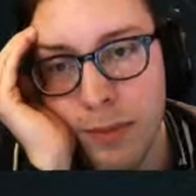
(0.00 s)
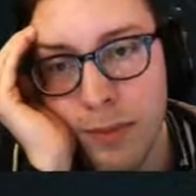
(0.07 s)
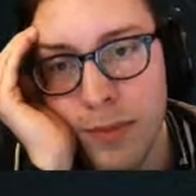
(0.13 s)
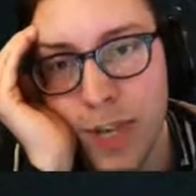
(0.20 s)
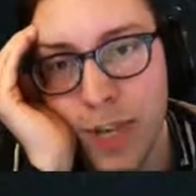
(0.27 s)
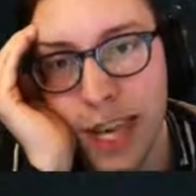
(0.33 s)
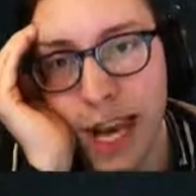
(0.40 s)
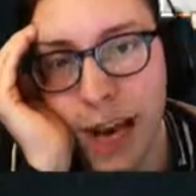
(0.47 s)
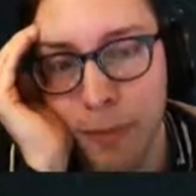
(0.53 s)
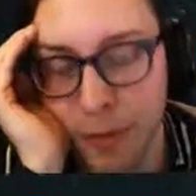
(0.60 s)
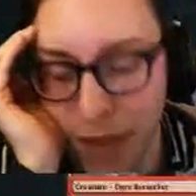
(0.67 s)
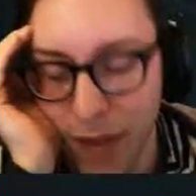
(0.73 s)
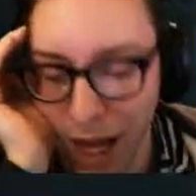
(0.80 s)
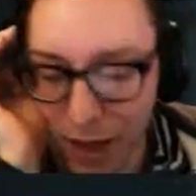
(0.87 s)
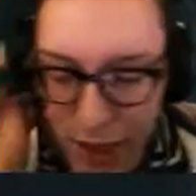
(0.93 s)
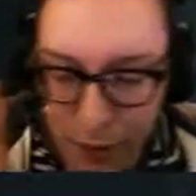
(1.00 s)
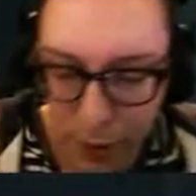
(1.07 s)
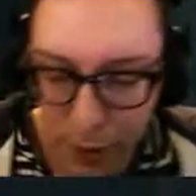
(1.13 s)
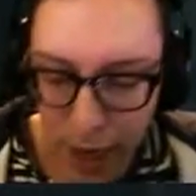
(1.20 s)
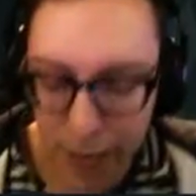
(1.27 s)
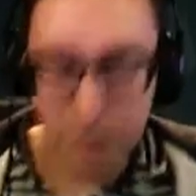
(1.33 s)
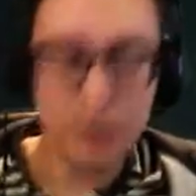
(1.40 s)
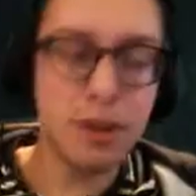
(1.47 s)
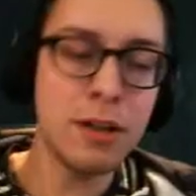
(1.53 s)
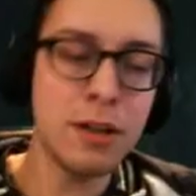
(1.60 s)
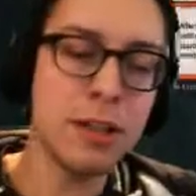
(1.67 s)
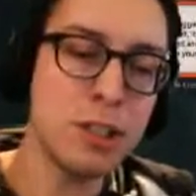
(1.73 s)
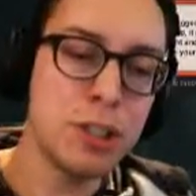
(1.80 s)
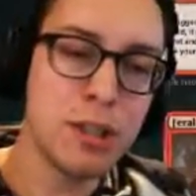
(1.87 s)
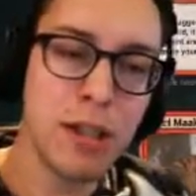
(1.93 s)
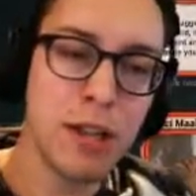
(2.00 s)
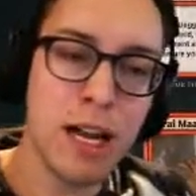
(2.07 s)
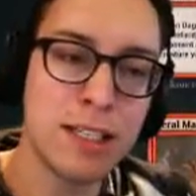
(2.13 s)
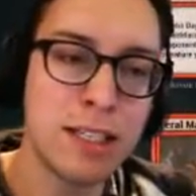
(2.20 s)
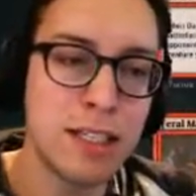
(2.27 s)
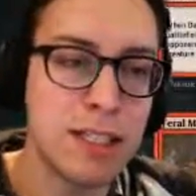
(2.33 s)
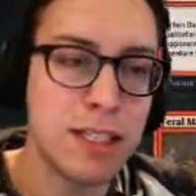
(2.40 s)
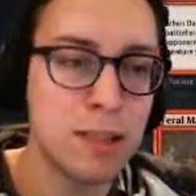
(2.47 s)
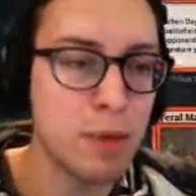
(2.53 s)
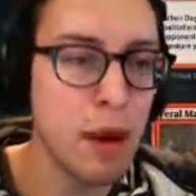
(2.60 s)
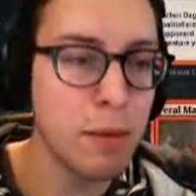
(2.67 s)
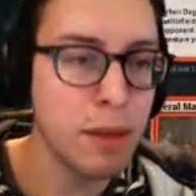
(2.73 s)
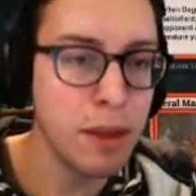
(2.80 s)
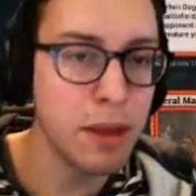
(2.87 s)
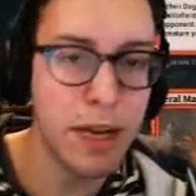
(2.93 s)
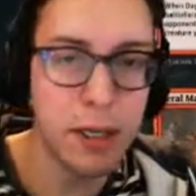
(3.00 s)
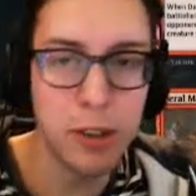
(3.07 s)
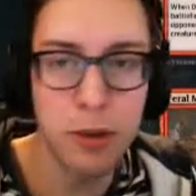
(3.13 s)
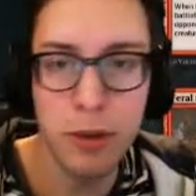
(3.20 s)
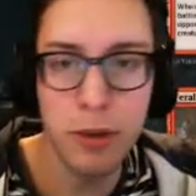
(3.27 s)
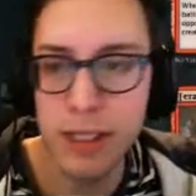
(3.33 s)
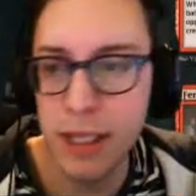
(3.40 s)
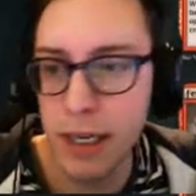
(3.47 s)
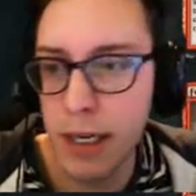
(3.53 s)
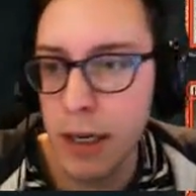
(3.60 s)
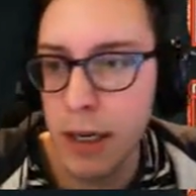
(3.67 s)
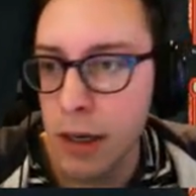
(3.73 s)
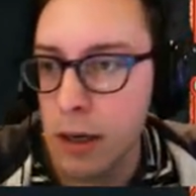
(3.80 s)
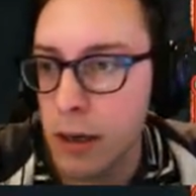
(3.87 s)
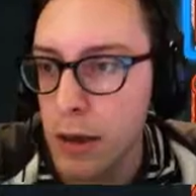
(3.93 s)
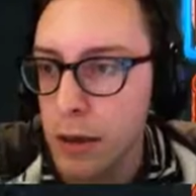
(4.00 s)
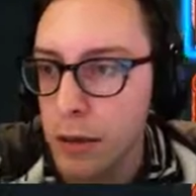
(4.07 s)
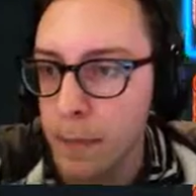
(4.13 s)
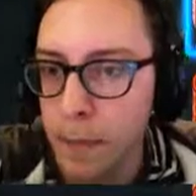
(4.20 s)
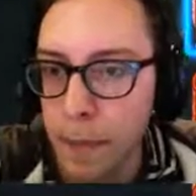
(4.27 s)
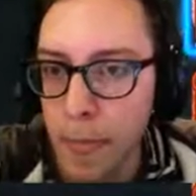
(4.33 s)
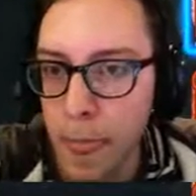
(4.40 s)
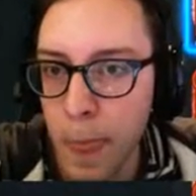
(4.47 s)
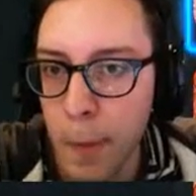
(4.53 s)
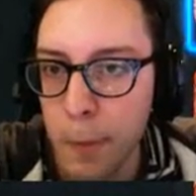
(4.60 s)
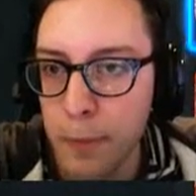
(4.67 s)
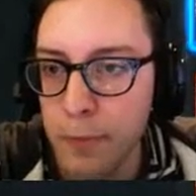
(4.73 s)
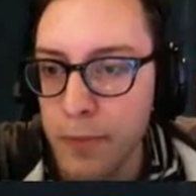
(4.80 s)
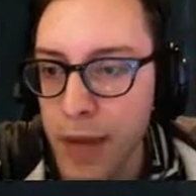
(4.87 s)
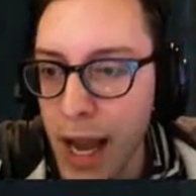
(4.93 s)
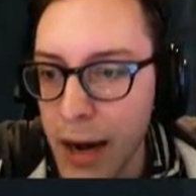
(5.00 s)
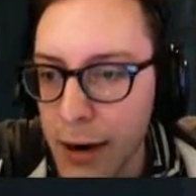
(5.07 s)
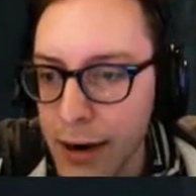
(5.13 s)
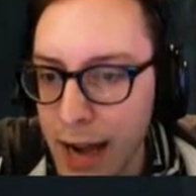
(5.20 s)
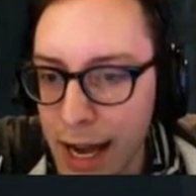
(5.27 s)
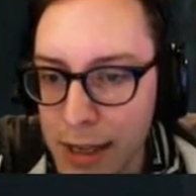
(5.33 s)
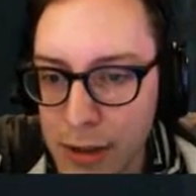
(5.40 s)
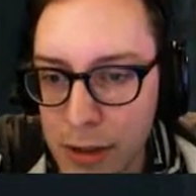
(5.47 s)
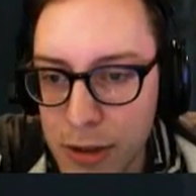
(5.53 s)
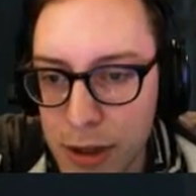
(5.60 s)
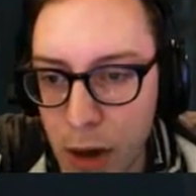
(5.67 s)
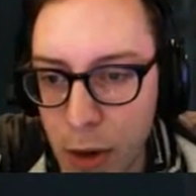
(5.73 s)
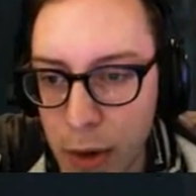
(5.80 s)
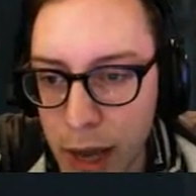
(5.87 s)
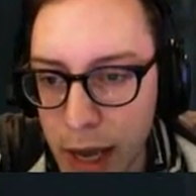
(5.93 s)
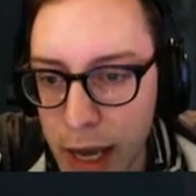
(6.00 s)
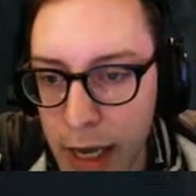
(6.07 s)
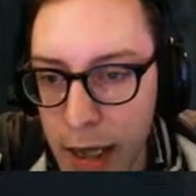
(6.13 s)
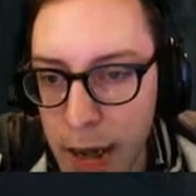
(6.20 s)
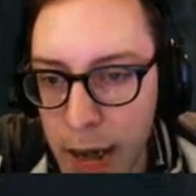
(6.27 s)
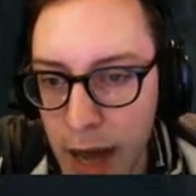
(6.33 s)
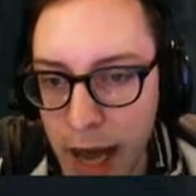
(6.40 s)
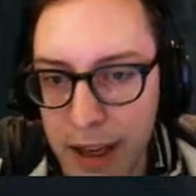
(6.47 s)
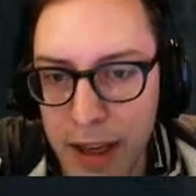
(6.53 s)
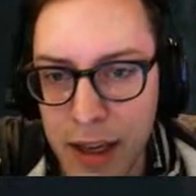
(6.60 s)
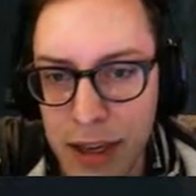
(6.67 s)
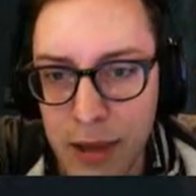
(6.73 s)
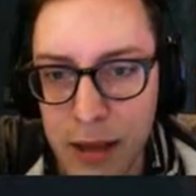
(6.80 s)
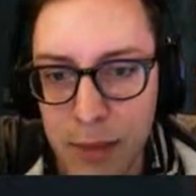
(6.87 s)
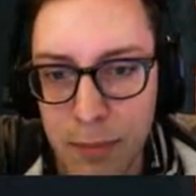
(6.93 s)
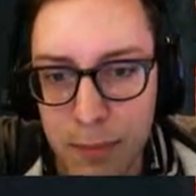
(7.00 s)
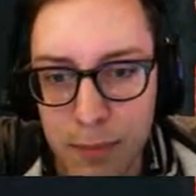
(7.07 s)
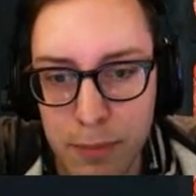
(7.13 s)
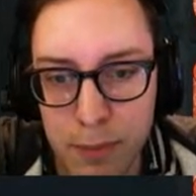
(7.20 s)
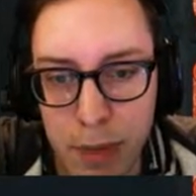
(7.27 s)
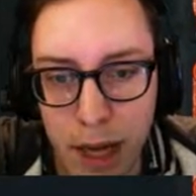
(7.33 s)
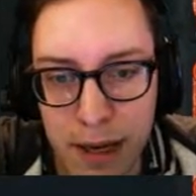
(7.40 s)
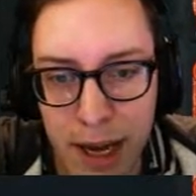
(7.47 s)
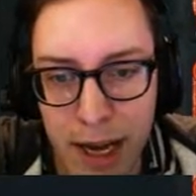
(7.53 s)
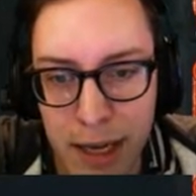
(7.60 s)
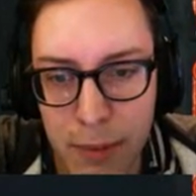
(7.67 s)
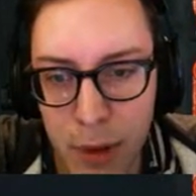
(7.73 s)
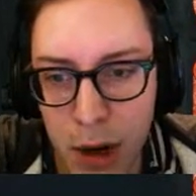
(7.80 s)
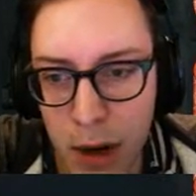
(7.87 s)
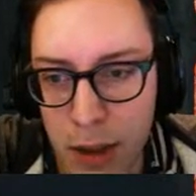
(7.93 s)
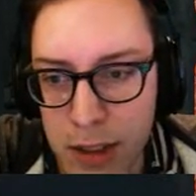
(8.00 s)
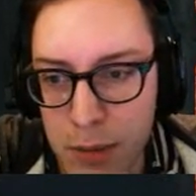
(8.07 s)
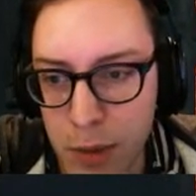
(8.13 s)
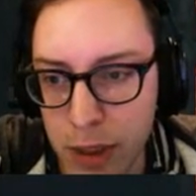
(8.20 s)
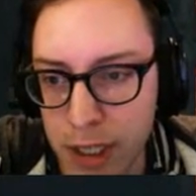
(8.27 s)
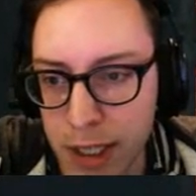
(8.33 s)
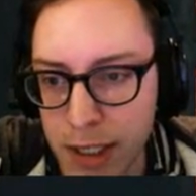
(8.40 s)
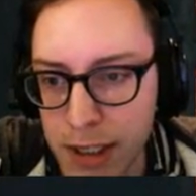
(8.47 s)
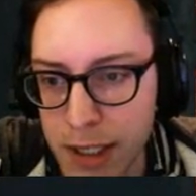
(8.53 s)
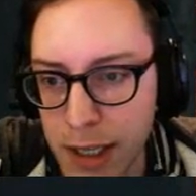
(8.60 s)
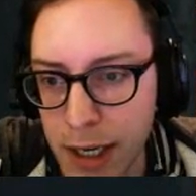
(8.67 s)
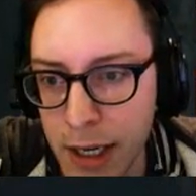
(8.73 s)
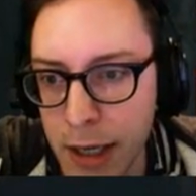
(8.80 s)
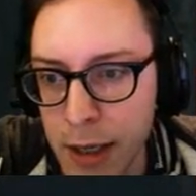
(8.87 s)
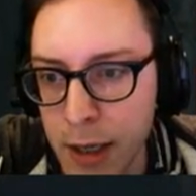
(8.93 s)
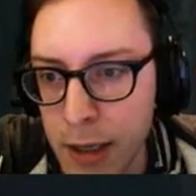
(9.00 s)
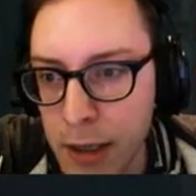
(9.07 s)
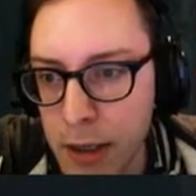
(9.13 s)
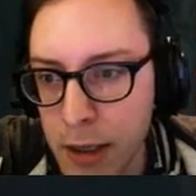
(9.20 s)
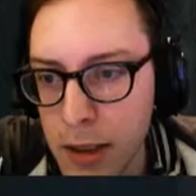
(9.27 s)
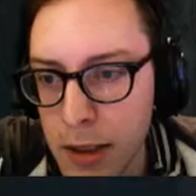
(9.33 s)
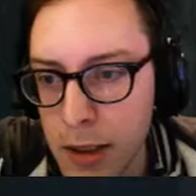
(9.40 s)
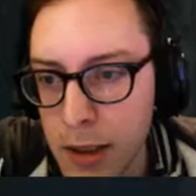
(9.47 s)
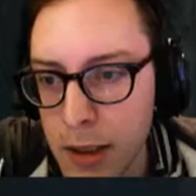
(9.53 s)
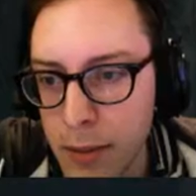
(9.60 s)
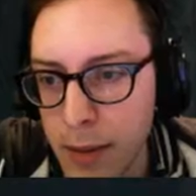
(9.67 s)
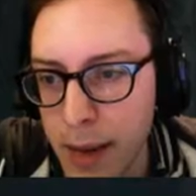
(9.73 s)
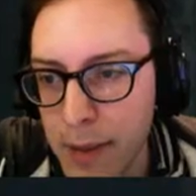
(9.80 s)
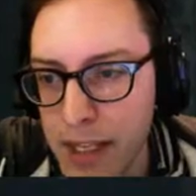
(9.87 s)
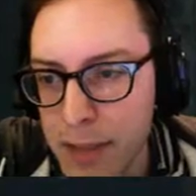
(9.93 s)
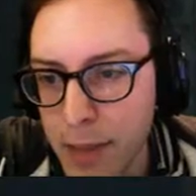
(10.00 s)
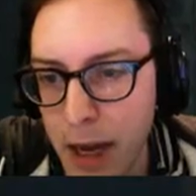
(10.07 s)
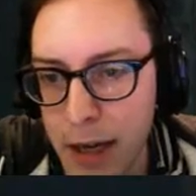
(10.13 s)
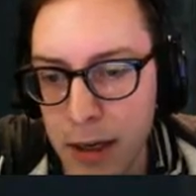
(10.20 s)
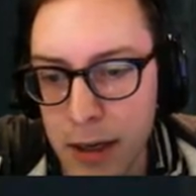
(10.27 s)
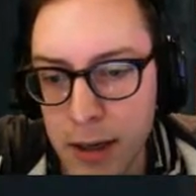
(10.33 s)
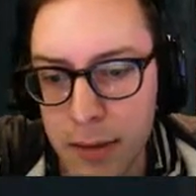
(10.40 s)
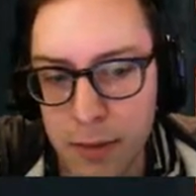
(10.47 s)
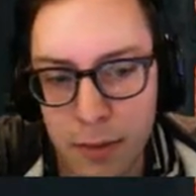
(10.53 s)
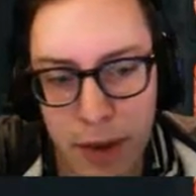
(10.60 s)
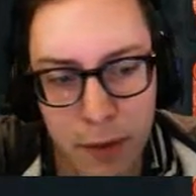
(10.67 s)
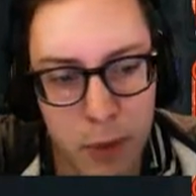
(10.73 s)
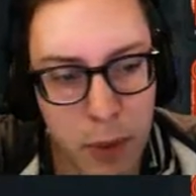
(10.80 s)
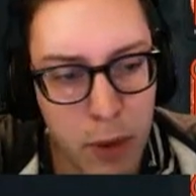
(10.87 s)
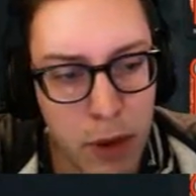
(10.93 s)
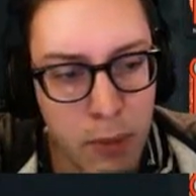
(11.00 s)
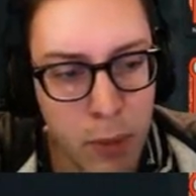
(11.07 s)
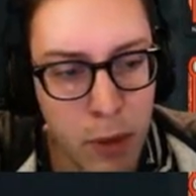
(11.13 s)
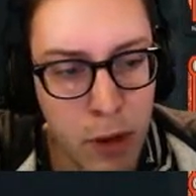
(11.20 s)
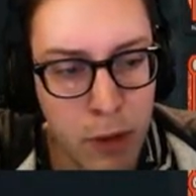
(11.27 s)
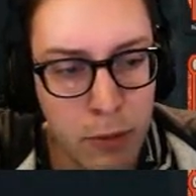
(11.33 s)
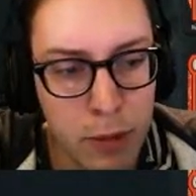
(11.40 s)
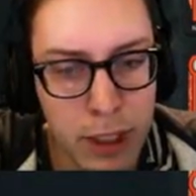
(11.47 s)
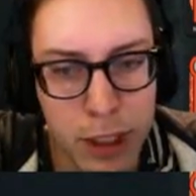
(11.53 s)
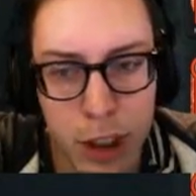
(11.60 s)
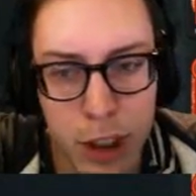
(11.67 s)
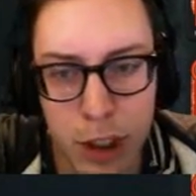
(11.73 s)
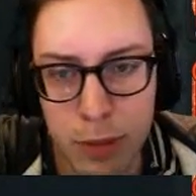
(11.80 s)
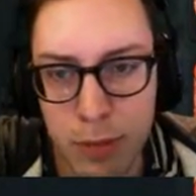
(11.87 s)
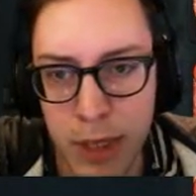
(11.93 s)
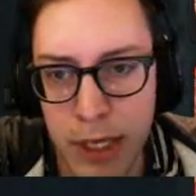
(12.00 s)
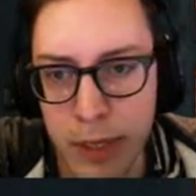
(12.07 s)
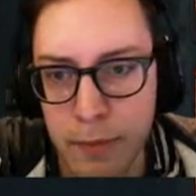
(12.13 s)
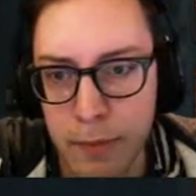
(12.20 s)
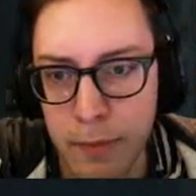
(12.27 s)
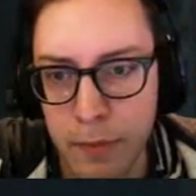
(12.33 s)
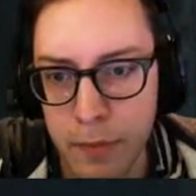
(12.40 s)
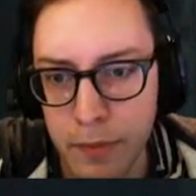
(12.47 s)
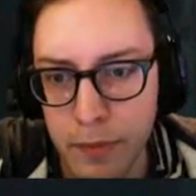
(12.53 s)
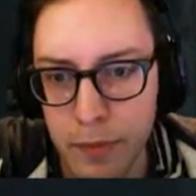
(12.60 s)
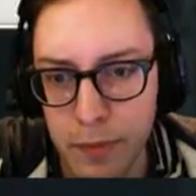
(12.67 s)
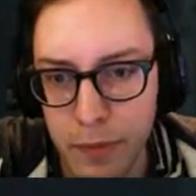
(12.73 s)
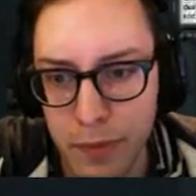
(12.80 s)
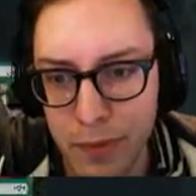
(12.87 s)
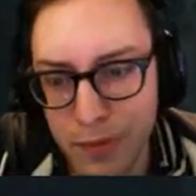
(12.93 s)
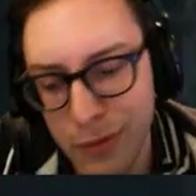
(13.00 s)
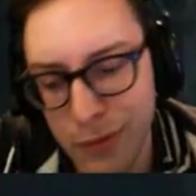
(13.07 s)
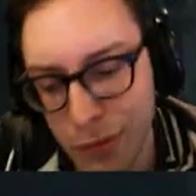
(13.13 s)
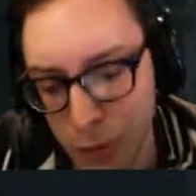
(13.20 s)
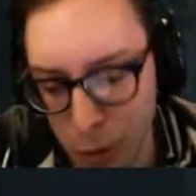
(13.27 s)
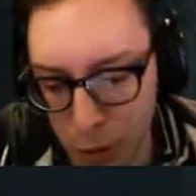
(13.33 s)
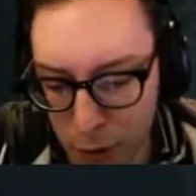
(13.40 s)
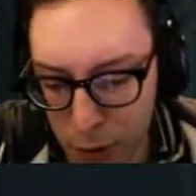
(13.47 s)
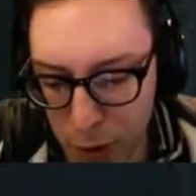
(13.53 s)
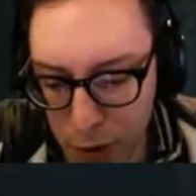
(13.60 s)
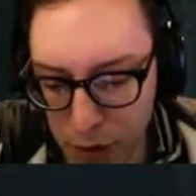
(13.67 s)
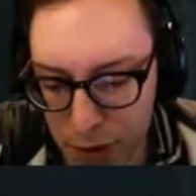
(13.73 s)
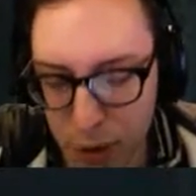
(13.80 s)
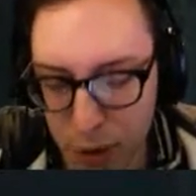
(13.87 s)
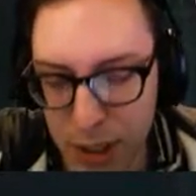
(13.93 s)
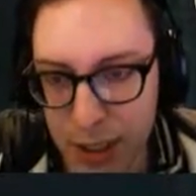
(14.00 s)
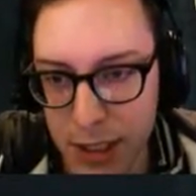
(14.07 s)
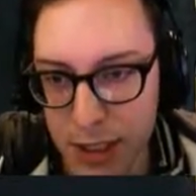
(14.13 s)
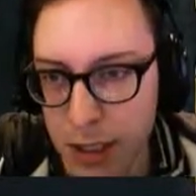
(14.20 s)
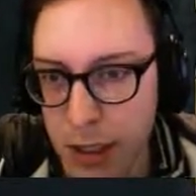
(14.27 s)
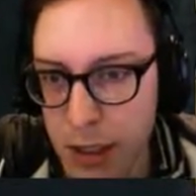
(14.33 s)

Yeah, I think you're right. Collision Colossus is probably the better choice there. Daggercaster is okay. I think Titanic Brawl is pretty easy here. Mammoth Spider, if we want more reach, but removal is pretty easy.